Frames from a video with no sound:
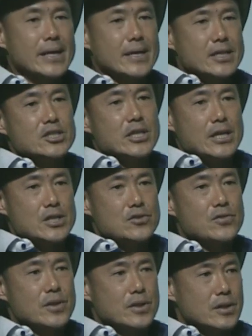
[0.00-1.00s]
exchanges
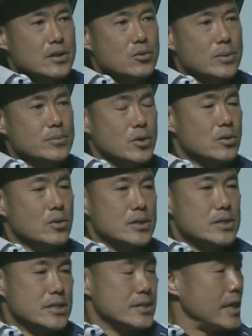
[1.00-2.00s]
for the
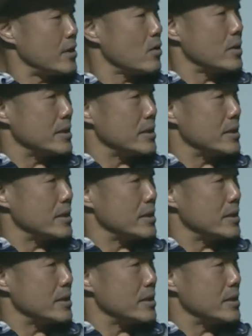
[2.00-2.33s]
cryptocurrencies they had already